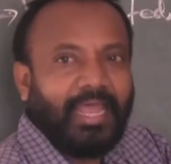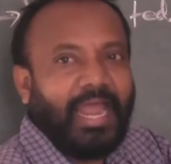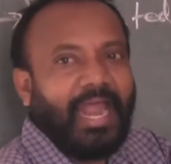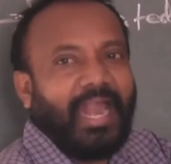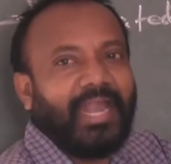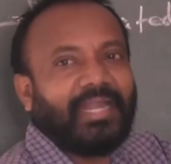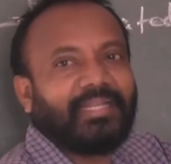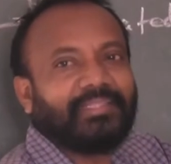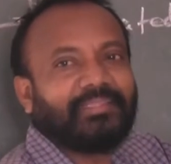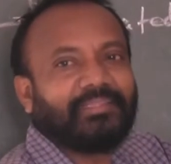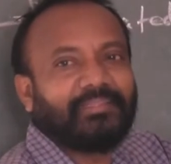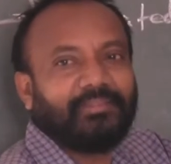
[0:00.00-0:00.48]

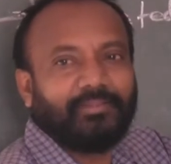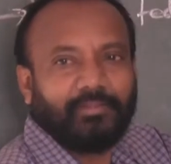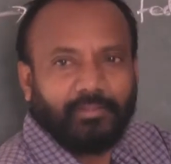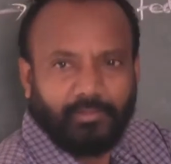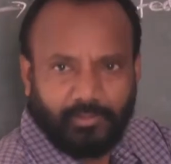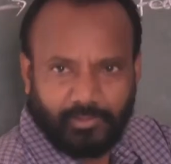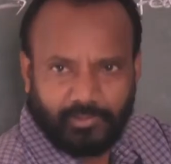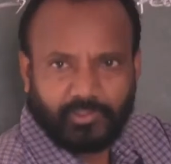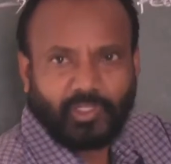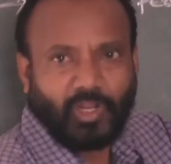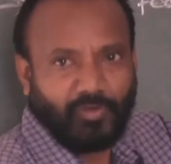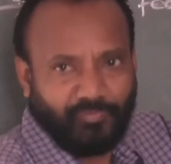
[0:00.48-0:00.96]
and
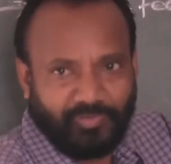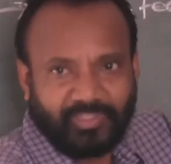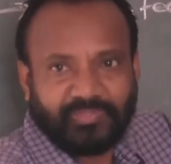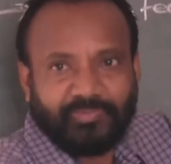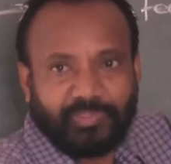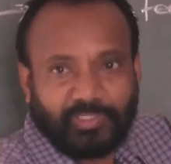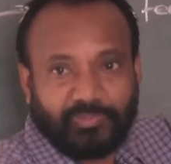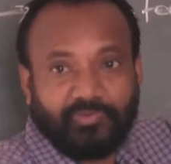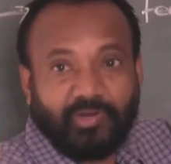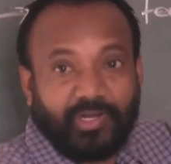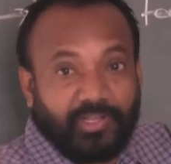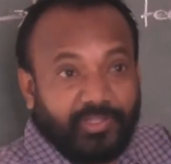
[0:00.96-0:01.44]
surface
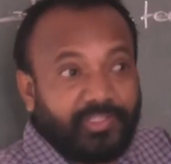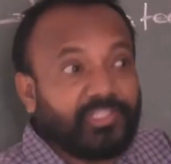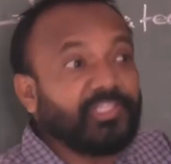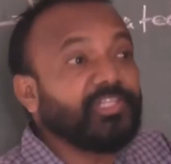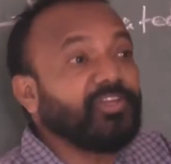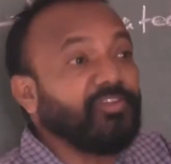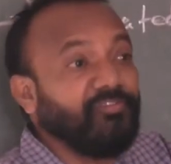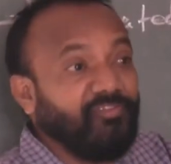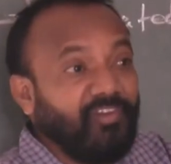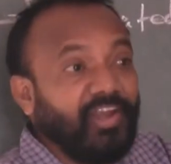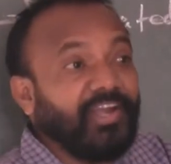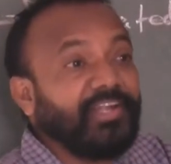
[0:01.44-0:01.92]
means what it is
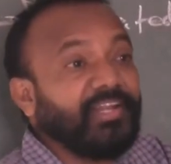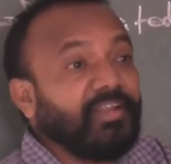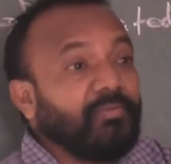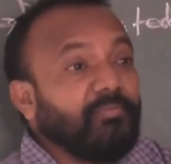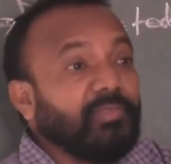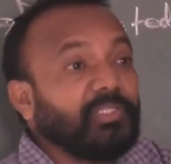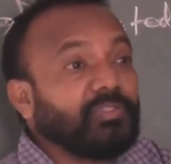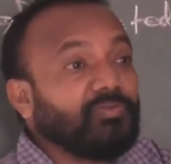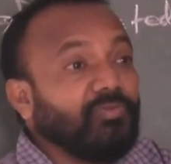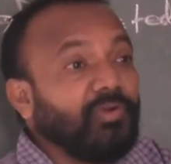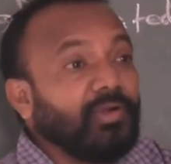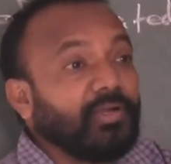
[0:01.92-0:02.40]
reflecting
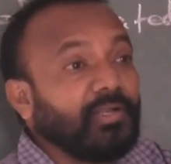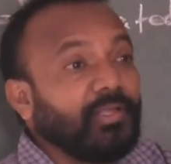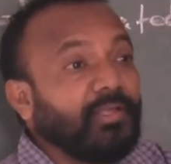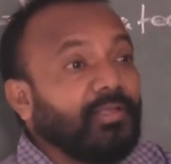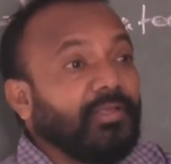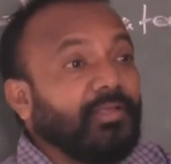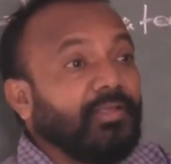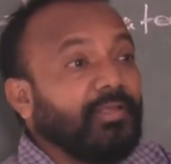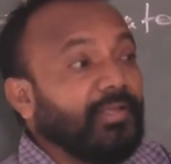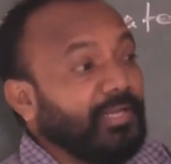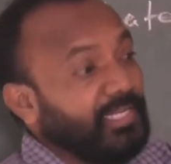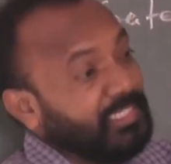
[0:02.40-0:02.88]
means what
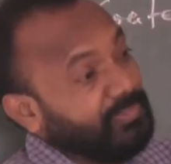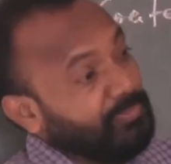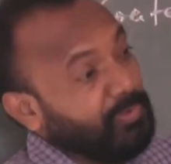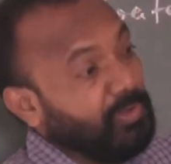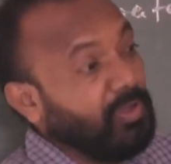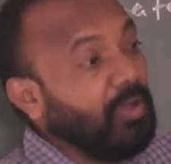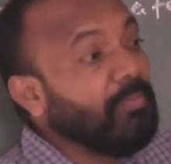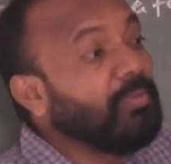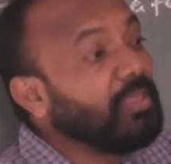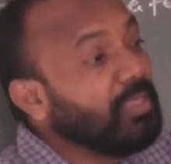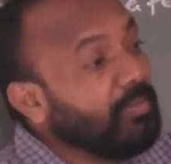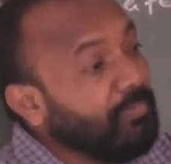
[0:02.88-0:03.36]
it is
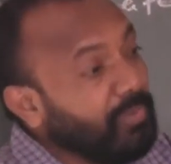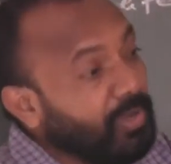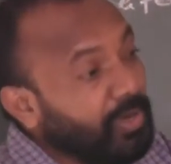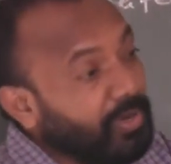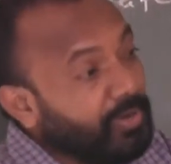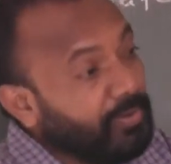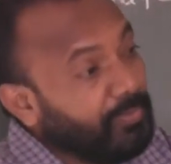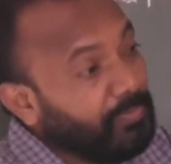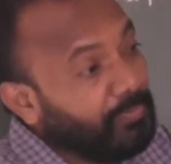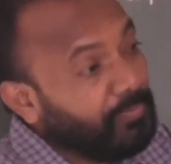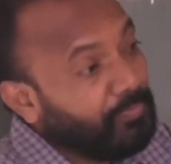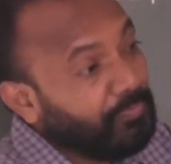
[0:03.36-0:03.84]
becoming
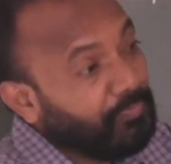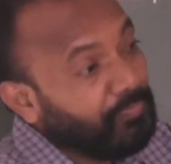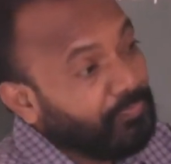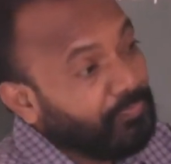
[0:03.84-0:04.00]
mirror.